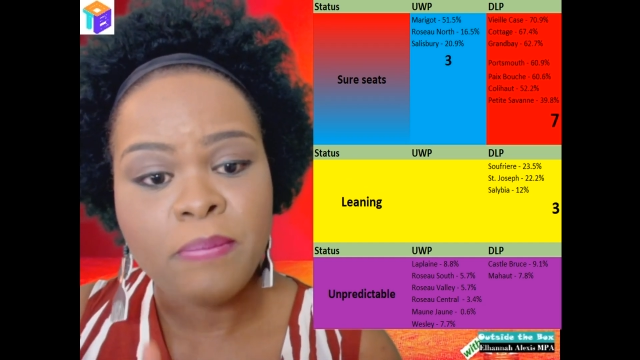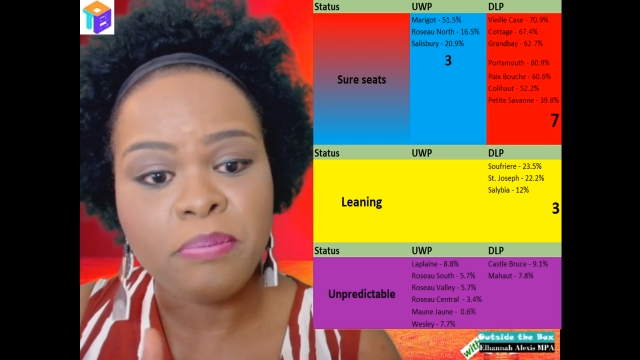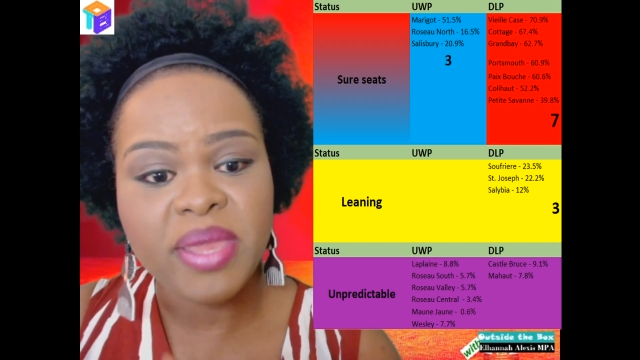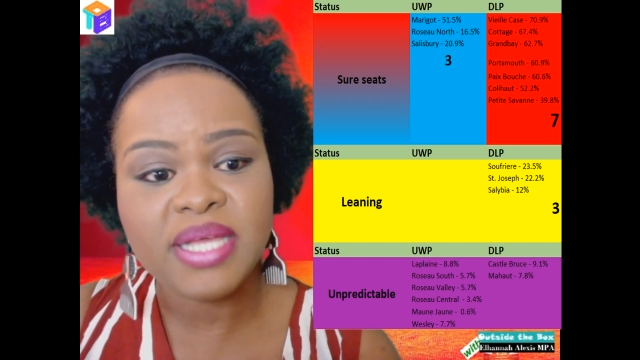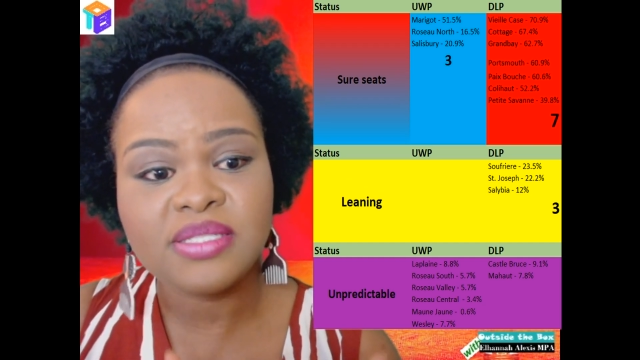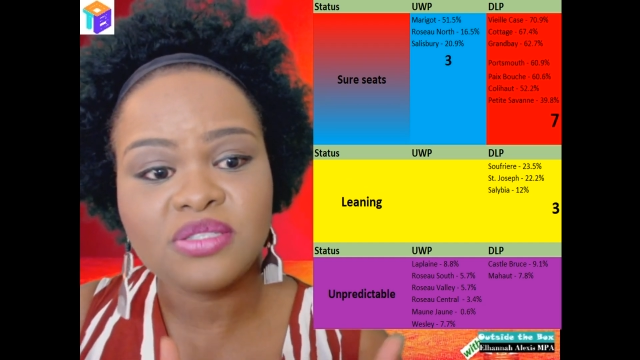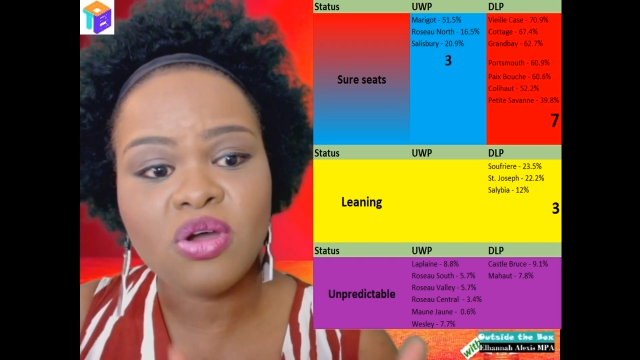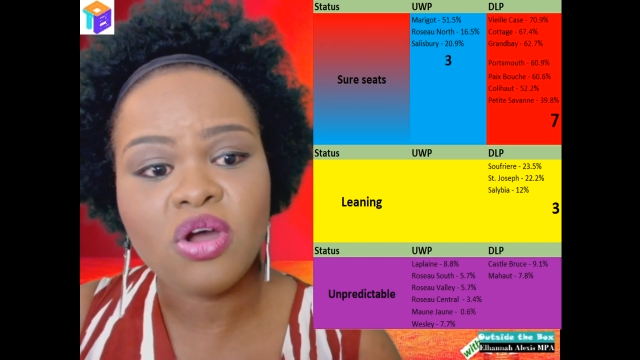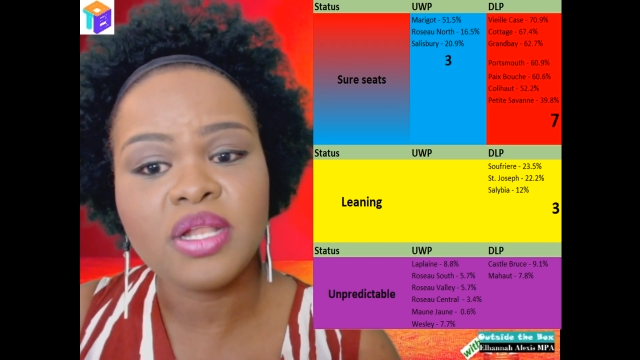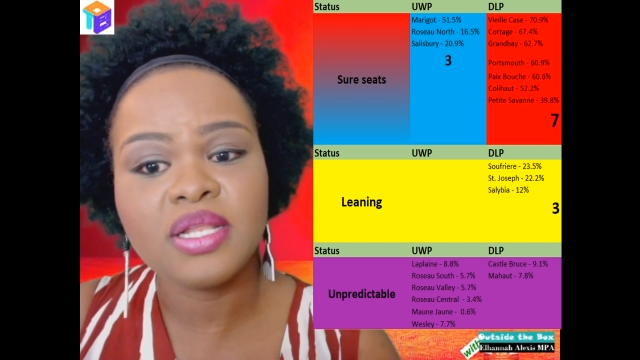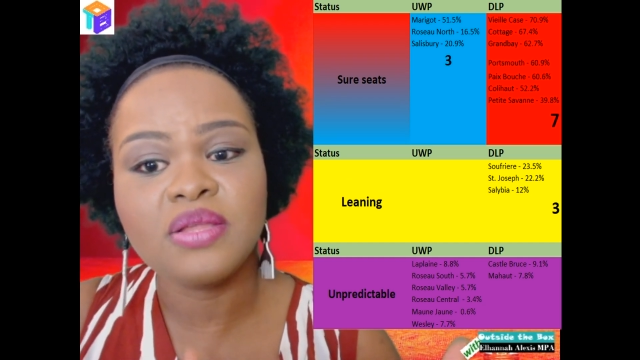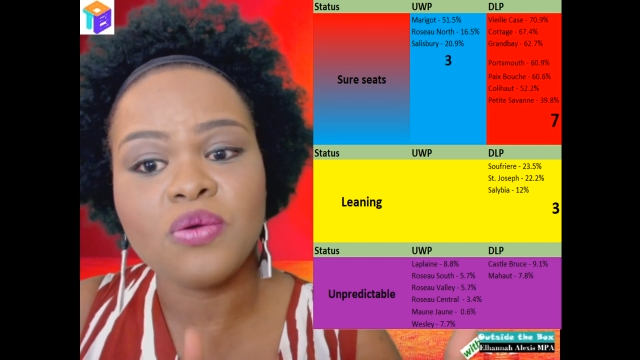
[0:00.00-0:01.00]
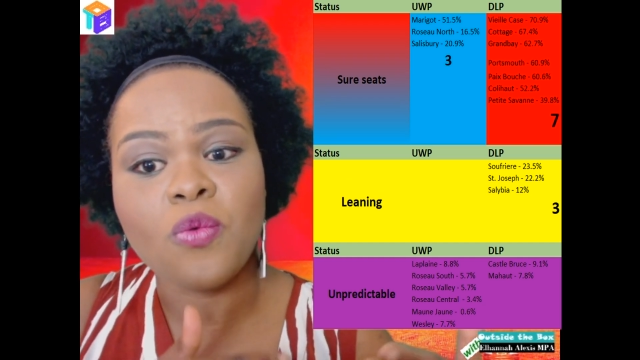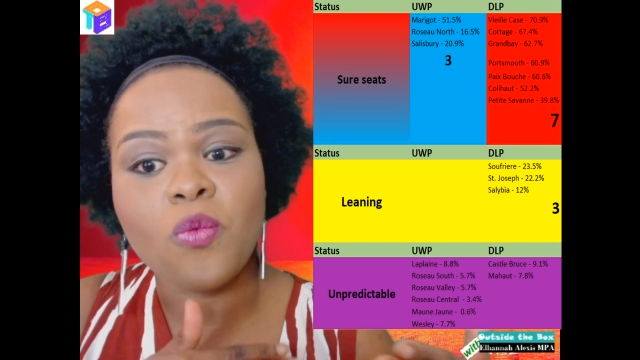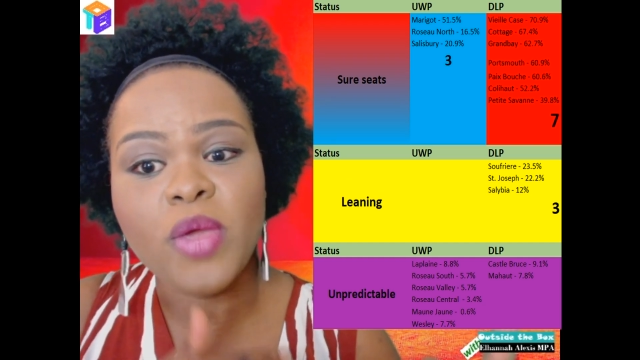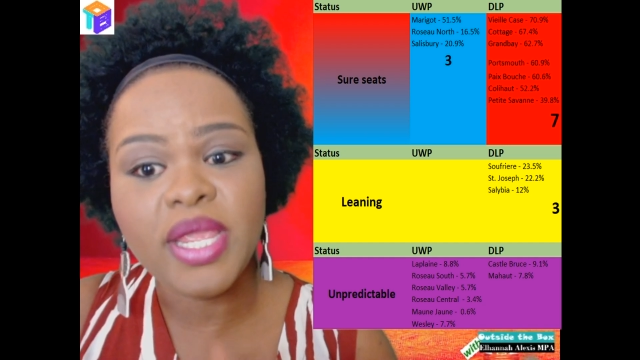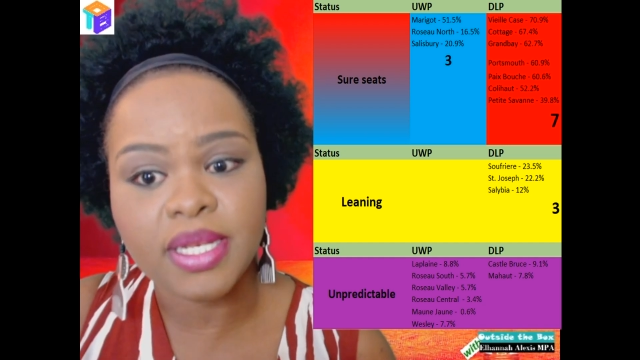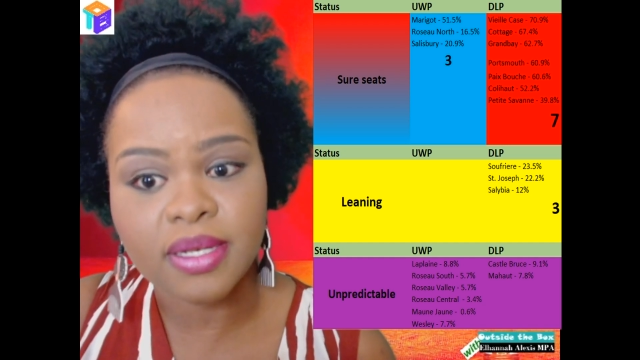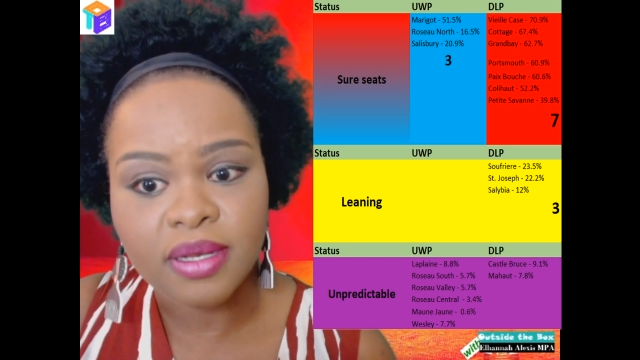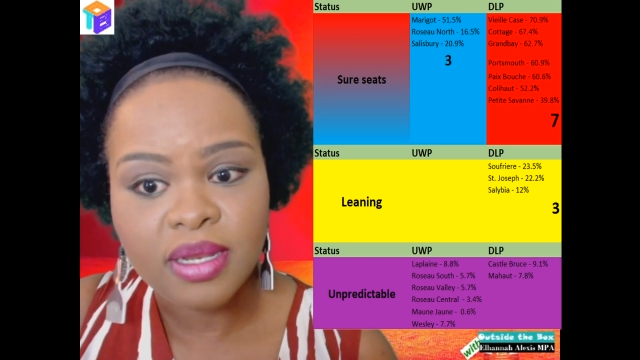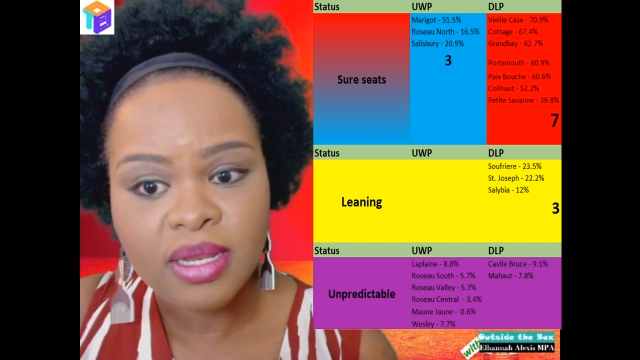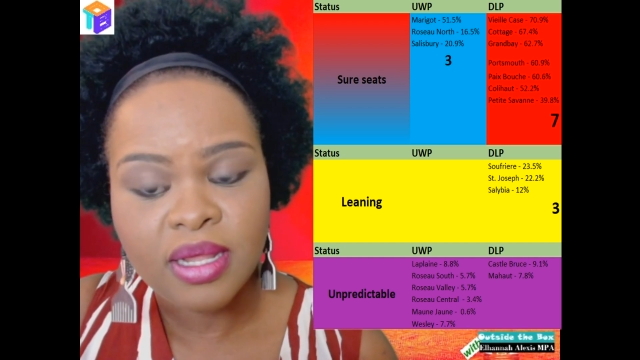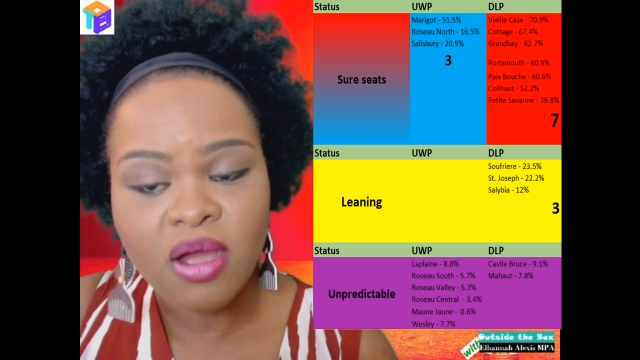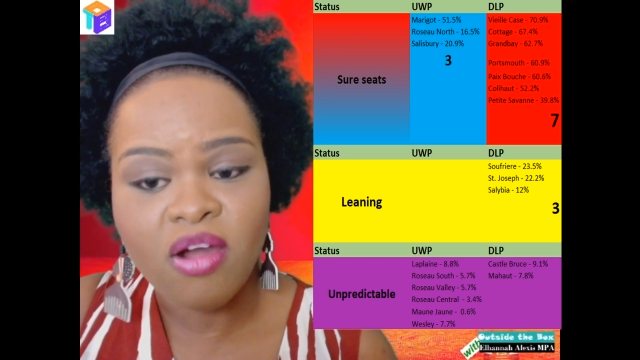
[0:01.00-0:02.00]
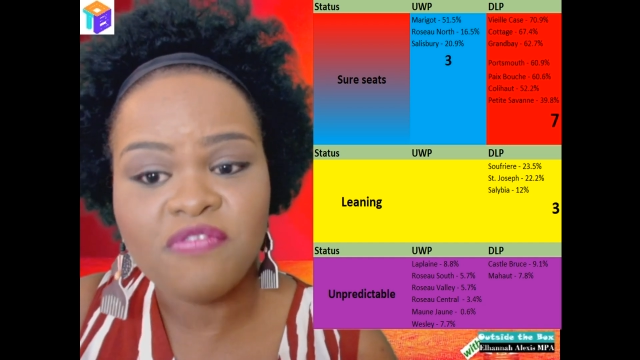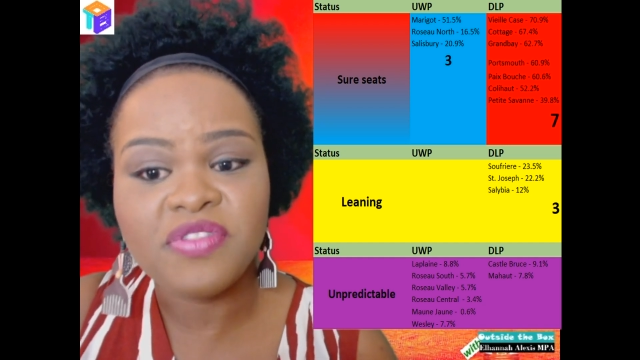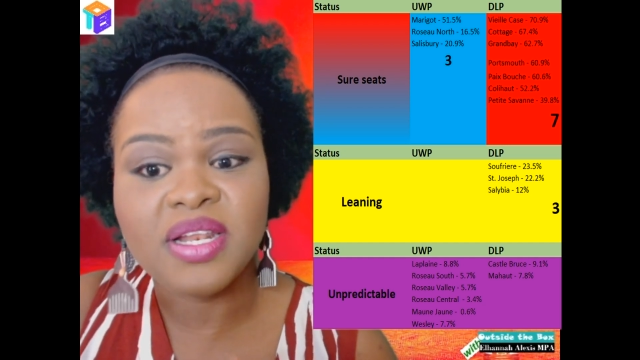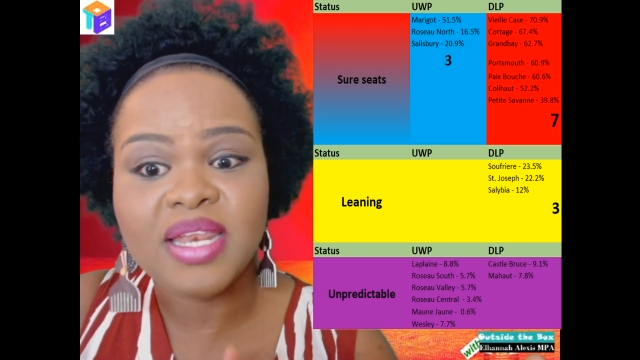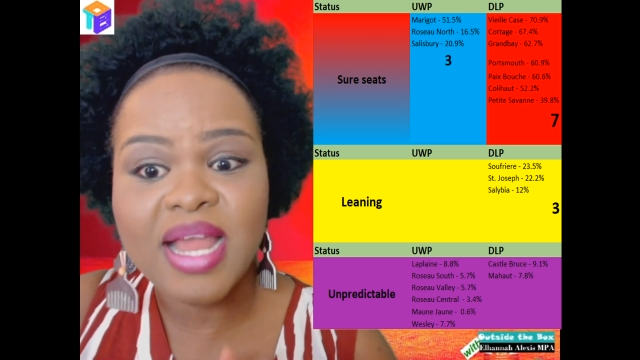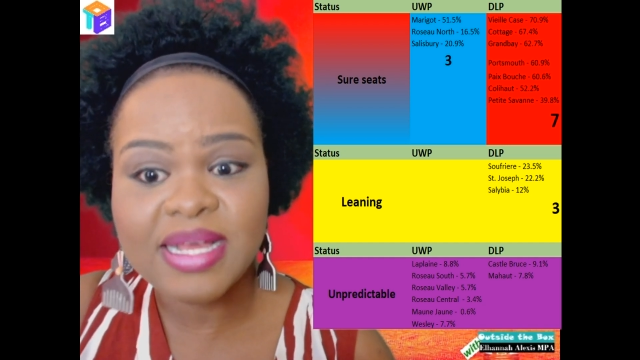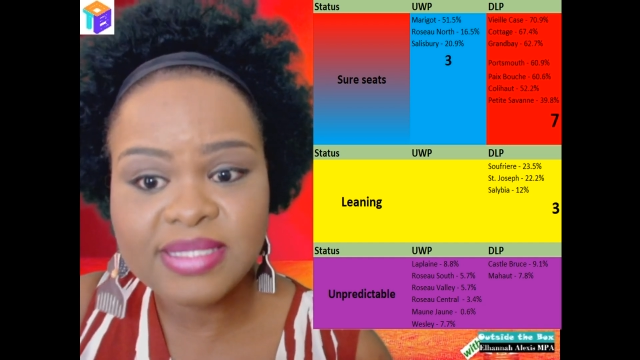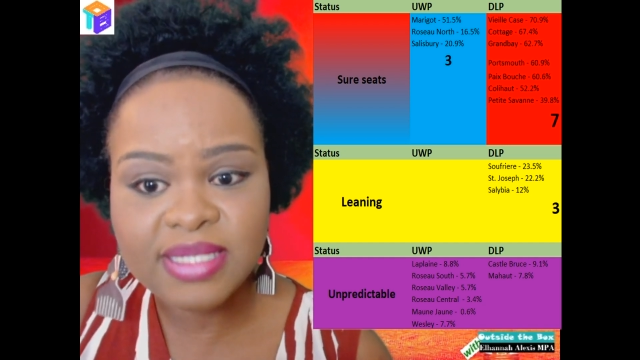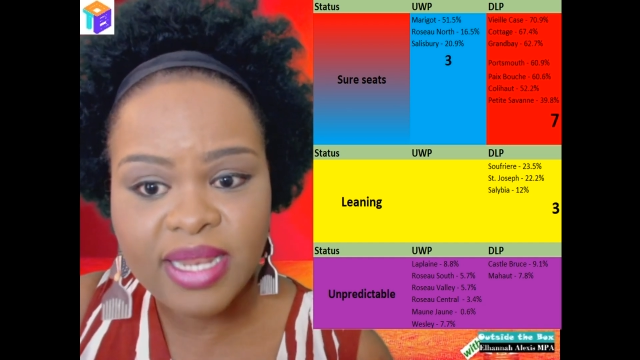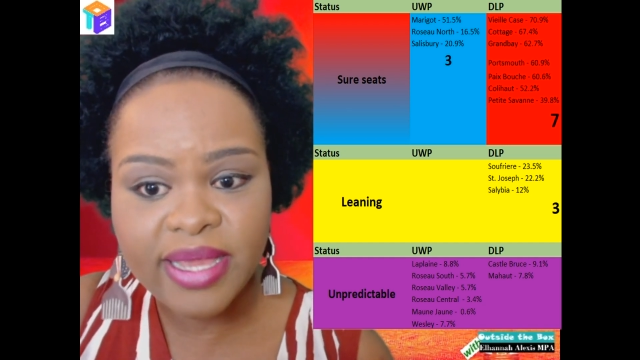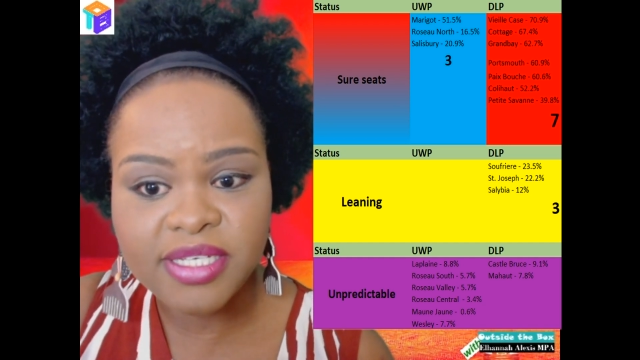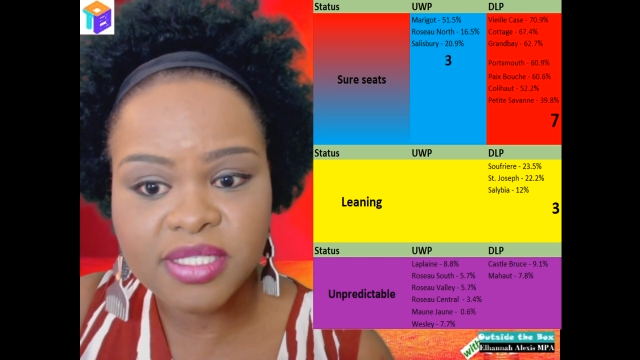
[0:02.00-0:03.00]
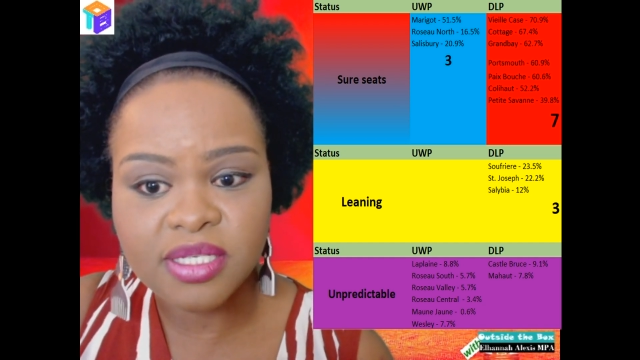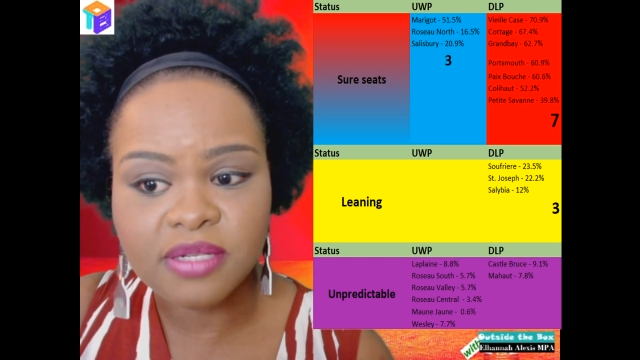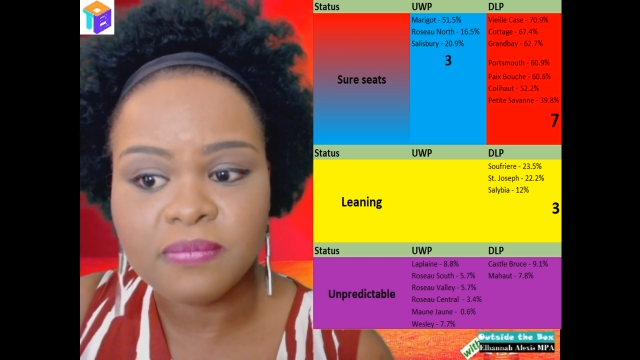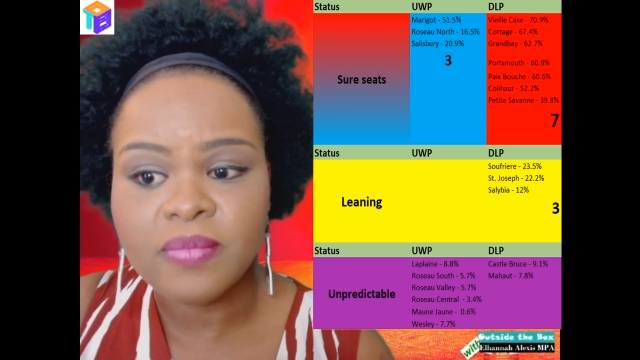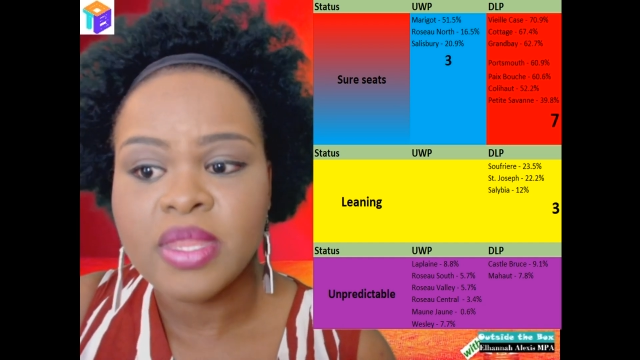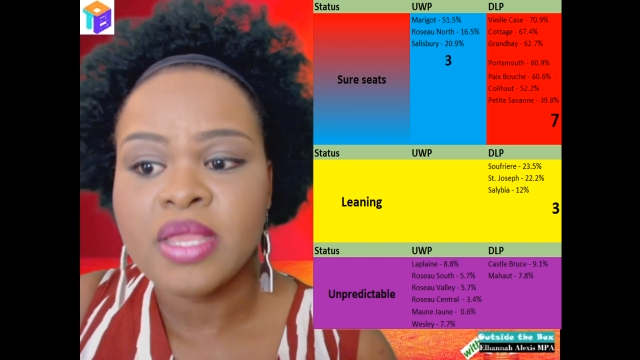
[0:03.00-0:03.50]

based on the win of the last election,